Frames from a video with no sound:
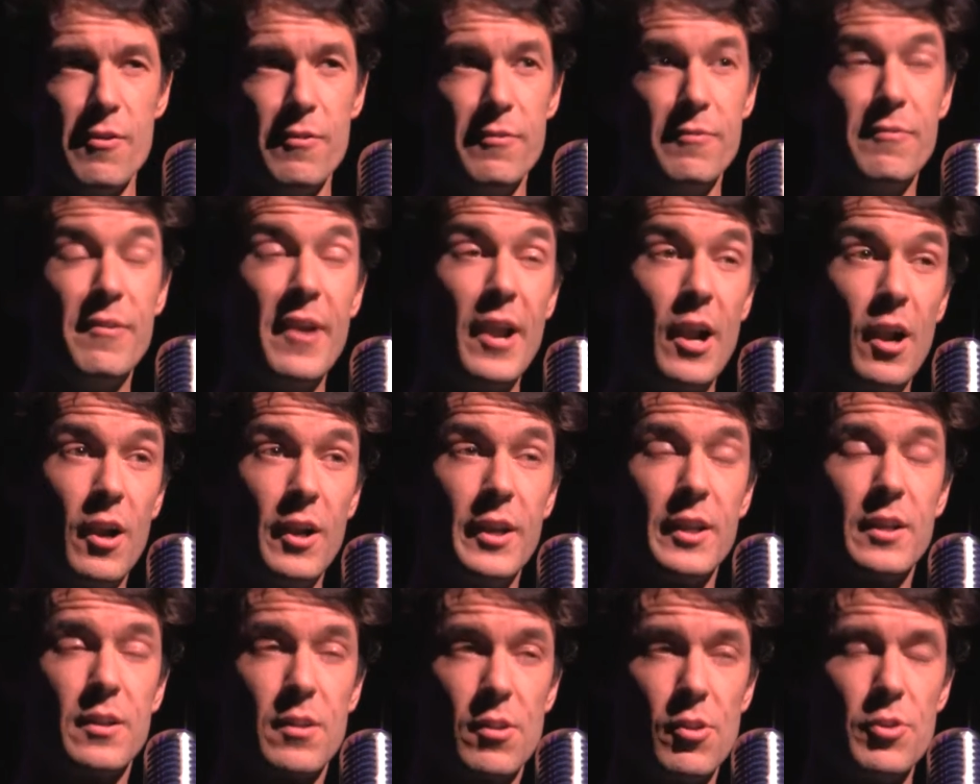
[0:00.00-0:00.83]

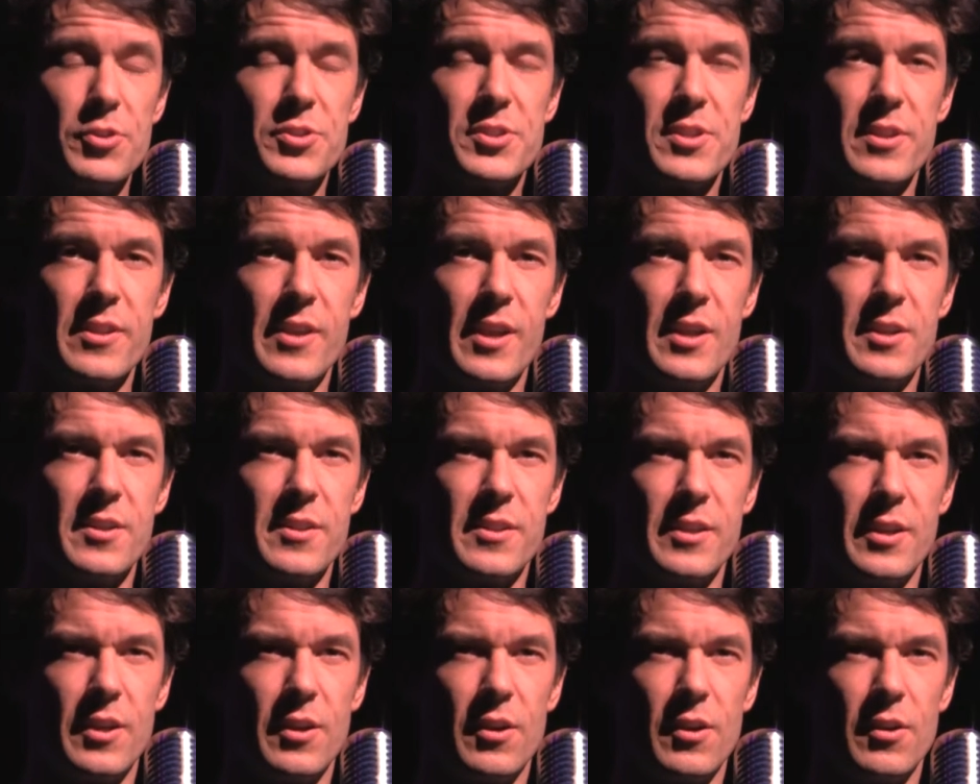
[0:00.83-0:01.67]
Very close to the end of
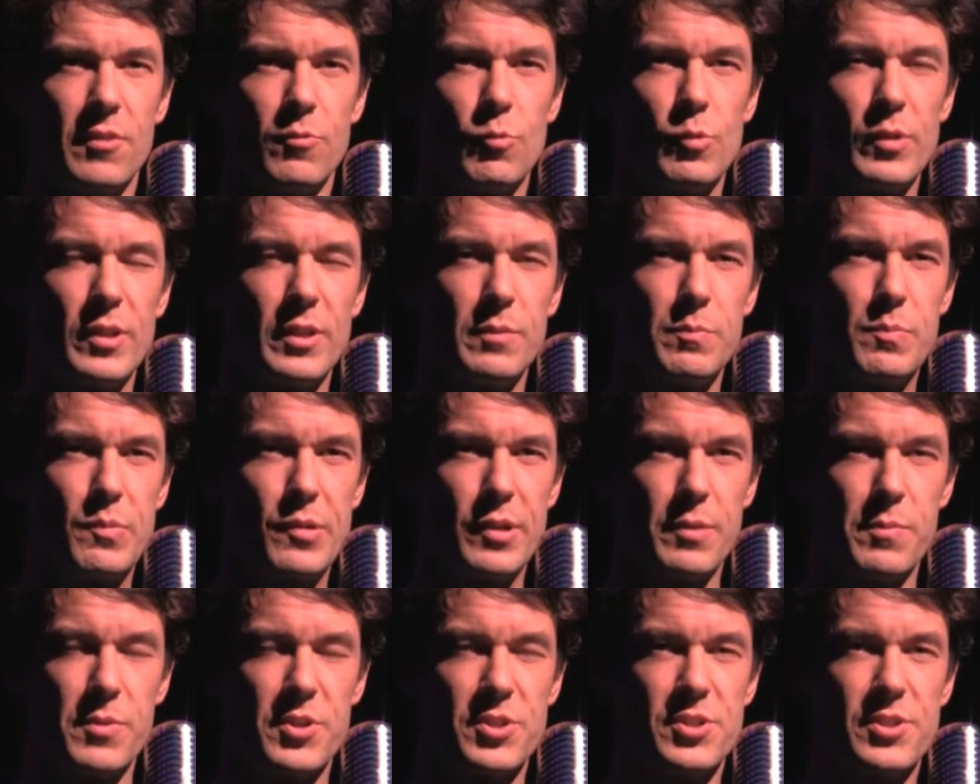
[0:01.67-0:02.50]
the year, really
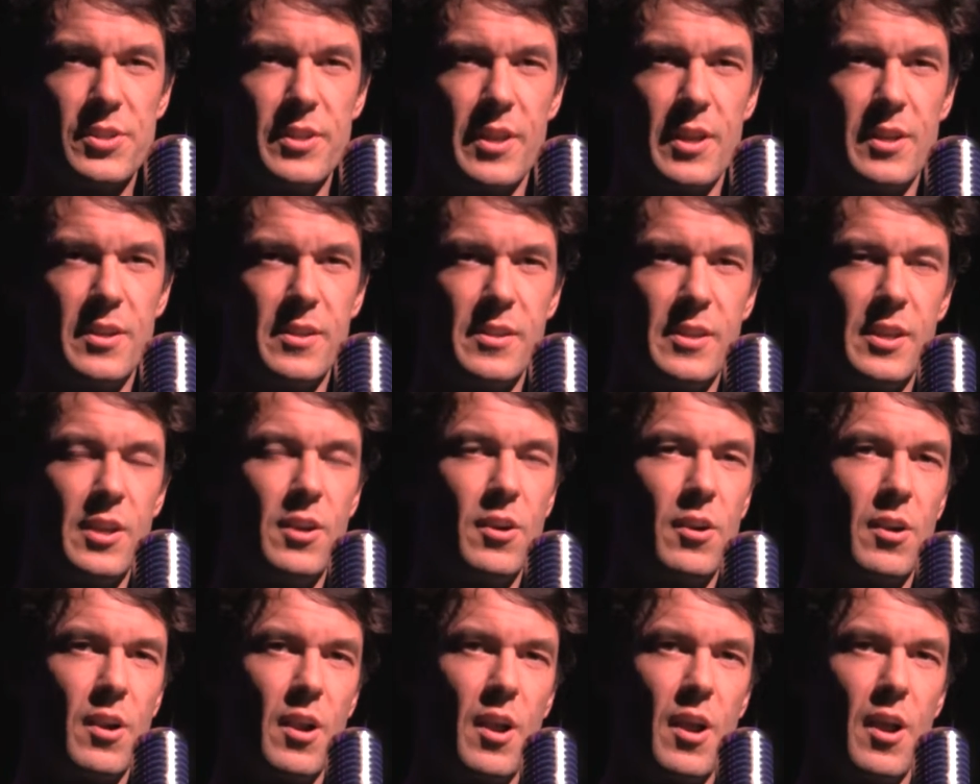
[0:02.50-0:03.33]
pretty much the end of the
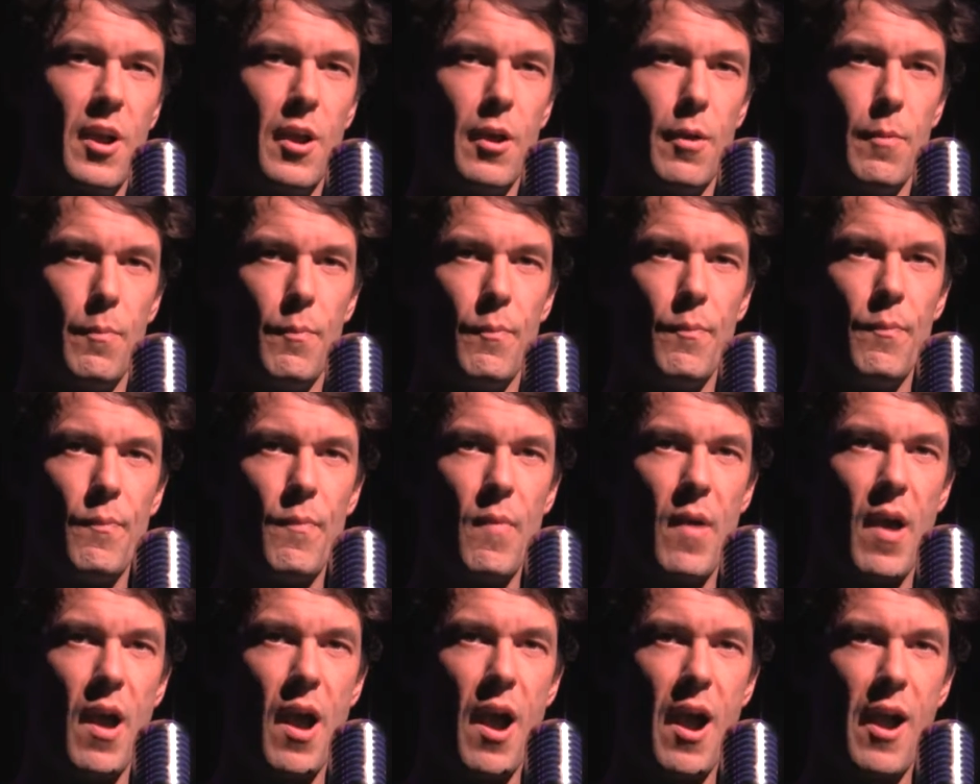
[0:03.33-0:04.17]
year, I
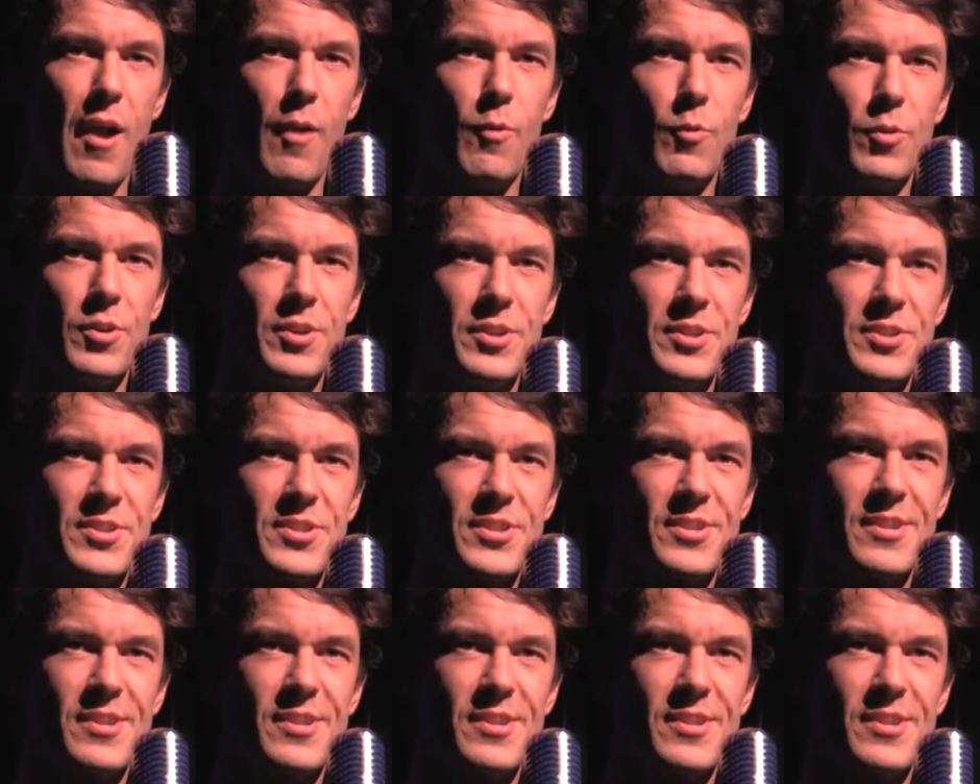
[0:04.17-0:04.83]
was